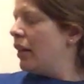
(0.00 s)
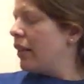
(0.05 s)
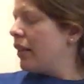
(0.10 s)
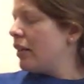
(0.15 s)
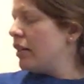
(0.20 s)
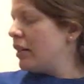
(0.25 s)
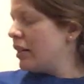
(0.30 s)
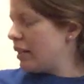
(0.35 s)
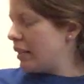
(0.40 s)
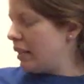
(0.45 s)
The
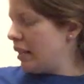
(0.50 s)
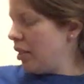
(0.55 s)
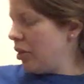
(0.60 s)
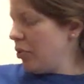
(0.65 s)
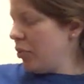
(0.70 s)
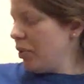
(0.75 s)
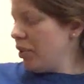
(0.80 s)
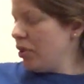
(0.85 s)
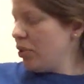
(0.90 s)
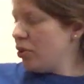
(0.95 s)
next thing I'm
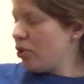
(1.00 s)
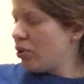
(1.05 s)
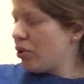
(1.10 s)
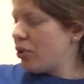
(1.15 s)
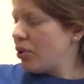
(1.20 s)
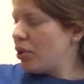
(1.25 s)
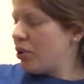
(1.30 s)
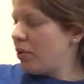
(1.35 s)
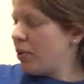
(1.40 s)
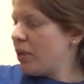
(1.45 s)
going to show
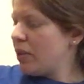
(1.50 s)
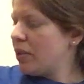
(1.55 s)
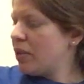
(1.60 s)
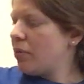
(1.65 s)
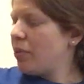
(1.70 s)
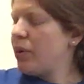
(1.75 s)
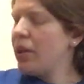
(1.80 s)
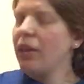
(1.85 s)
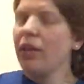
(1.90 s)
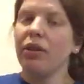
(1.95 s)
you is a
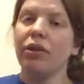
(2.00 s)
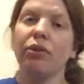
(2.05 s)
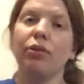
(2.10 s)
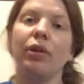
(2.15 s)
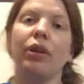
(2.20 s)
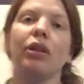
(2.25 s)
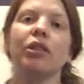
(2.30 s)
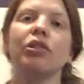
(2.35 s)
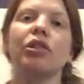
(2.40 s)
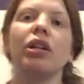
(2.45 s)
way that you
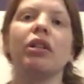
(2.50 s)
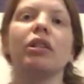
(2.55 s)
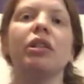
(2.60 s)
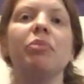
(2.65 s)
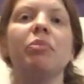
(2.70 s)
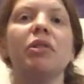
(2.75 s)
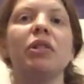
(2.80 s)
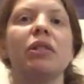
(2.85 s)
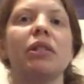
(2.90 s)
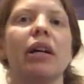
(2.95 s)
can gently
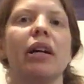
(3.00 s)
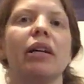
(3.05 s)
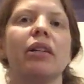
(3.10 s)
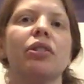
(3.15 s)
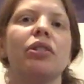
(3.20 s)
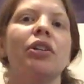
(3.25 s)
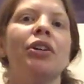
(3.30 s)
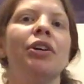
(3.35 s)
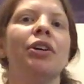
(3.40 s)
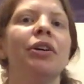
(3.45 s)

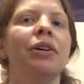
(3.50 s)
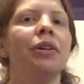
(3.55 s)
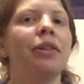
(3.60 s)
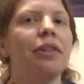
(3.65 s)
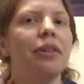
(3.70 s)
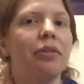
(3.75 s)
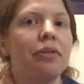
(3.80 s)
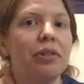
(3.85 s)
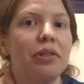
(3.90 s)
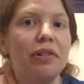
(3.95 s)
massage
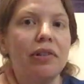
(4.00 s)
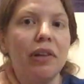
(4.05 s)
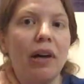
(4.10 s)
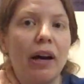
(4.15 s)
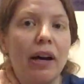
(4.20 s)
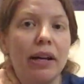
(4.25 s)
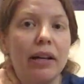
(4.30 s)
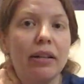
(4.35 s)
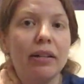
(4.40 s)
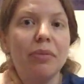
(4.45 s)
those
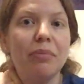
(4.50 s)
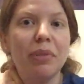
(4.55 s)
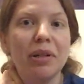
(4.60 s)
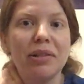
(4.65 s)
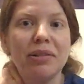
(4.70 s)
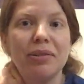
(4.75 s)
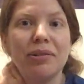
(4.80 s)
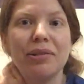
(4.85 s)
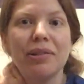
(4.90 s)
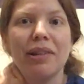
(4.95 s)
knotted
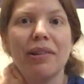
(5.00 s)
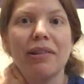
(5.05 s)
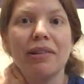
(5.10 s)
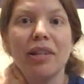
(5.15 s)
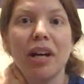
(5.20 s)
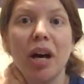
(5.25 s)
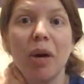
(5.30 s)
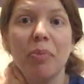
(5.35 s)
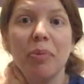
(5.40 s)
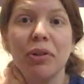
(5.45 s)
muscles on the
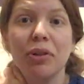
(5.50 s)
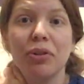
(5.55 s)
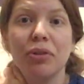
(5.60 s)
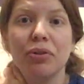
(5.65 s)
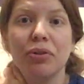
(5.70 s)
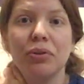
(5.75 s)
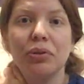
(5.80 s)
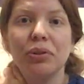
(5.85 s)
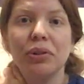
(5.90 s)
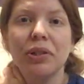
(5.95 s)
top of your
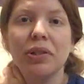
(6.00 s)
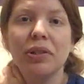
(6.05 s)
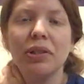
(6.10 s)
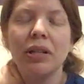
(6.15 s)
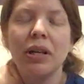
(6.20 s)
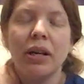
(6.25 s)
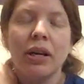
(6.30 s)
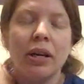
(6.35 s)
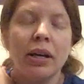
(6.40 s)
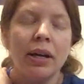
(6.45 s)
shoulders.
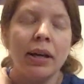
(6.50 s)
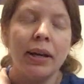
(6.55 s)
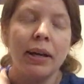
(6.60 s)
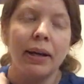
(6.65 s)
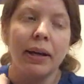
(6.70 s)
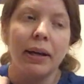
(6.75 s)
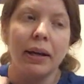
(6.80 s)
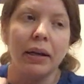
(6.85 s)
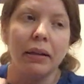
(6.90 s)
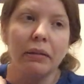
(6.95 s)

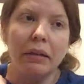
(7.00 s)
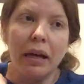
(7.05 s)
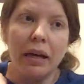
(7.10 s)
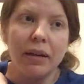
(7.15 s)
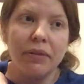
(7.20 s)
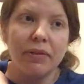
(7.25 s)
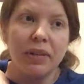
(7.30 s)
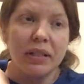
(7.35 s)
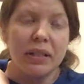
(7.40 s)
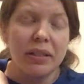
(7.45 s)
A lot
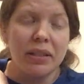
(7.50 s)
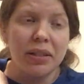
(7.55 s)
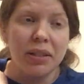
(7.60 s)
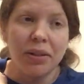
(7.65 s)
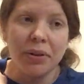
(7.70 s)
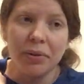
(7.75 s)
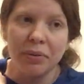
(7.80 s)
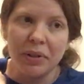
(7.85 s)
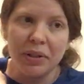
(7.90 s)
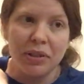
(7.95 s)
of us
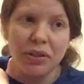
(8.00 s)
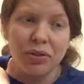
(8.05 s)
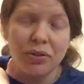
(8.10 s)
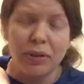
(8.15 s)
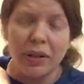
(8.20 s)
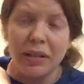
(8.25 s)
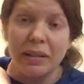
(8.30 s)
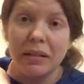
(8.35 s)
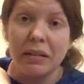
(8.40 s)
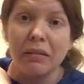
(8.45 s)
with
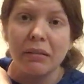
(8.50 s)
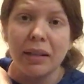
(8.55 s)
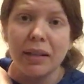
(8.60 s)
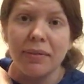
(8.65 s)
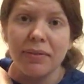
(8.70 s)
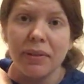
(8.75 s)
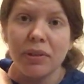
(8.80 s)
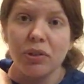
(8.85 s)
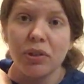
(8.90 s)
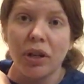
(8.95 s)
stress in
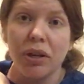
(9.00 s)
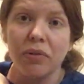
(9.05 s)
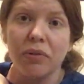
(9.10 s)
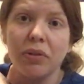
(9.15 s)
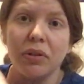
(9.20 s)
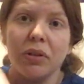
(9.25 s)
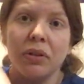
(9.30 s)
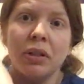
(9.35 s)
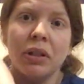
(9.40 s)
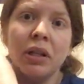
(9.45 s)
life in
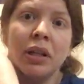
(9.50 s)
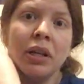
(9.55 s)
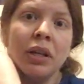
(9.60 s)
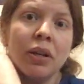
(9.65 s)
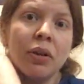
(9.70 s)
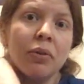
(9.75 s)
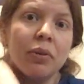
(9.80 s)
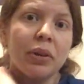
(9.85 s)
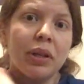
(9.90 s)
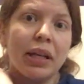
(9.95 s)
general
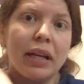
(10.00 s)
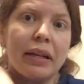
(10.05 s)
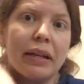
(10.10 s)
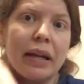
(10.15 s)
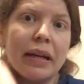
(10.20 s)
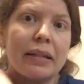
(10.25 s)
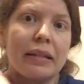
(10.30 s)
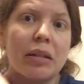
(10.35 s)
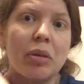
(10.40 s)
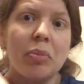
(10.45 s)
will get
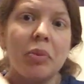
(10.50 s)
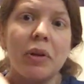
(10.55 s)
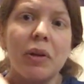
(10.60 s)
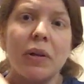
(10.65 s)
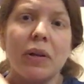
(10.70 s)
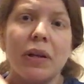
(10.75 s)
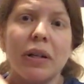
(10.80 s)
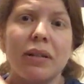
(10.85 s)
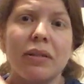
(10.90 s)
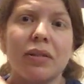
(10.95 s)
knots up
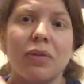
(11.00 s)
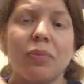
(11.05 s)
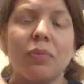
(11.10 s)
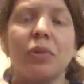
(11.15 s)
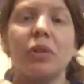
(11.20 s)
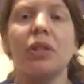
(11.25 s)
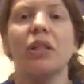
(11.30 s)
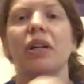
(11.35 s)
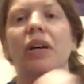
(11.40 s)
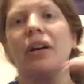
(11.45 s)
here, and it's
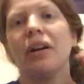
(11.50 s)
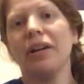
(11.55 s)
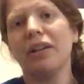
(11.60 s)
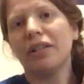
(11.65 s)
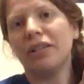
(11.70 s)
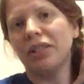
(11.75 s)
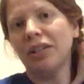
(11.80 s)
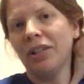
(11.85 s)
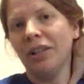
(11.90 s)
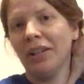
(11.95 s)
really
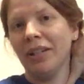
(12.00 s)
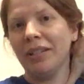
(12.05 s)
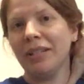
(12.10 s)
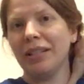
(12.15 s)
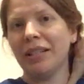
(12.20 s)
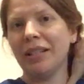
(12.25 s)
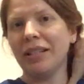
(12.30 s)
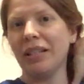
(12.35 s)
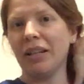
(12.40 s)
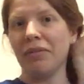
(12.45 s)
hard
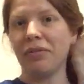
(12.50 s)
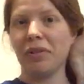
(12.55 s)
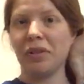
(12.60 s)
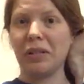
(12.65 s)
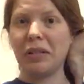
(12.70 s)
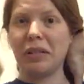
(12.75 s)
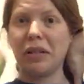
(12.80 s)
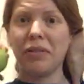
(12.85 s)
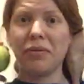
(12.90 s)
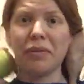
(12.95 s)
to give
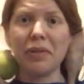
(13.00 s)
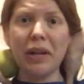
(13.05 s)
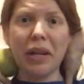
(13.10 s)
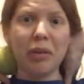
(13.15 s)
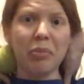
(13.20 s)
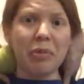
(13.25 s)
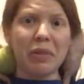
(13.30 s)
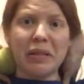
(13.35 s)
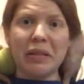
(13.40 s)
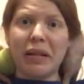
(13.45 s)
yourself a
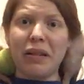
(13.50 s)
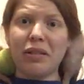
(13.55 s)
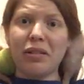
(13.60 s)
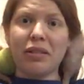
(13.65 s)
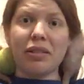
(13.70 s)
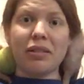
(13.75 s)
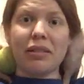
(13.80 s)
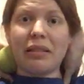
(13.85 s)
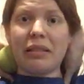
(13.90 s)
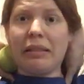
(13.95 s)
neck massage.
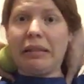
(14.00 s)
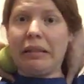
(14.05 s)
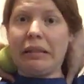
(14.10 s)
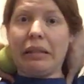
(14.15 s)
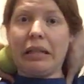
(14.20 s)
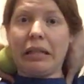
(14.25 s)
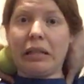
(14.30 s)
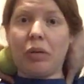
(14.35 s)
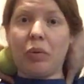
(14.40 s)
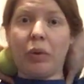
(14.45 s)
It just
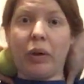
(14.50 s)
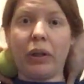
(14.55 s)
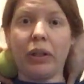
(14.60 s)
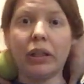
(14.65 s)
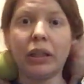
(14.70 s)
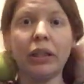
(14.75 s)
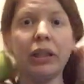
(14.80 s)
doesn't work.